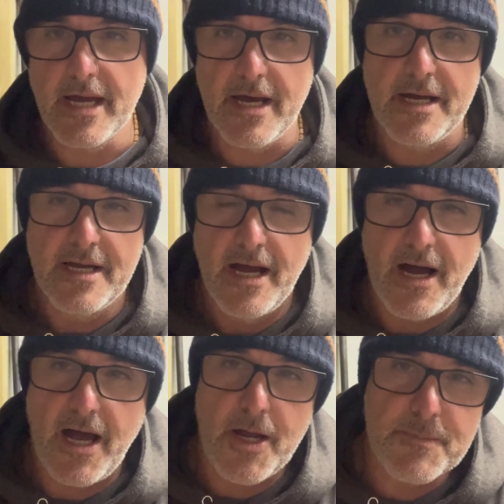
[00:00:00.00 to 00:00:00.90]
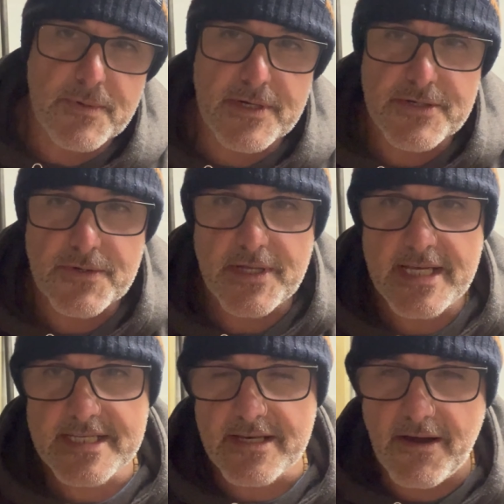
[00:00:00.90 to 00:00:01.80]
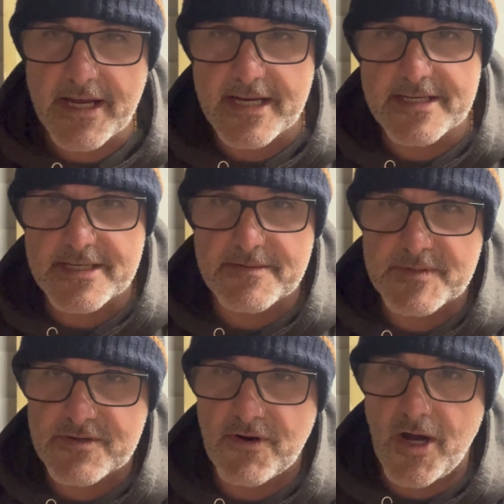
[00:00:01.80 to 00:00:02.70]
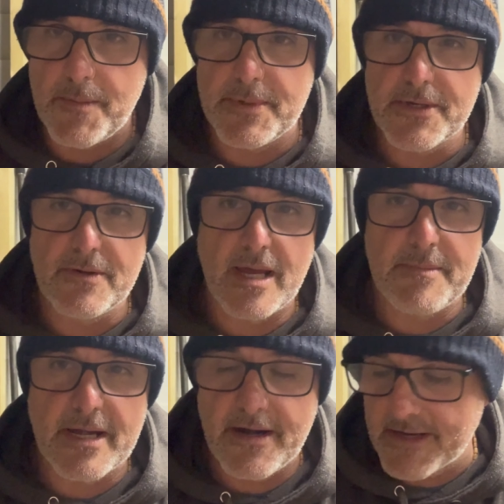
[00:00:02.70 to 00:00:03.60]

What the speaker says: I hope you enjoy this. Like and subscribe, and do let me know in the